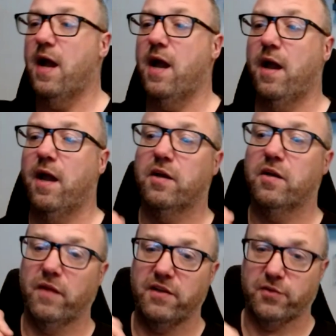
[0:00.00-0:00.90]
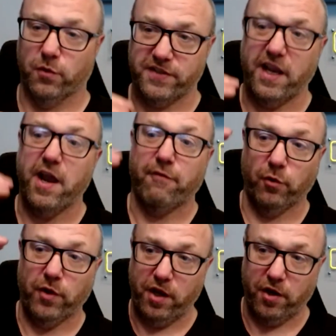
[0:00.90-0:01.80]
And they sort of say, you have to
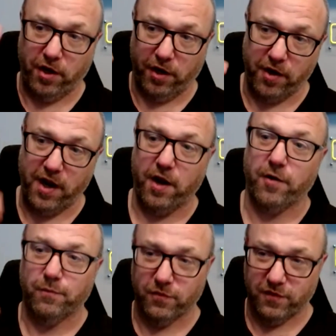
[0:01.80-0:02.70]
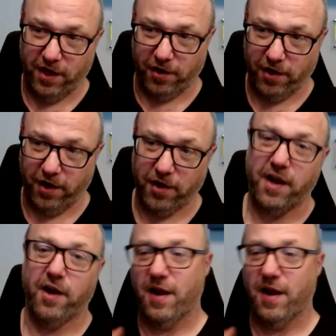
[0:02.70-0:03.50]
go here, here, and here, here, here, and here.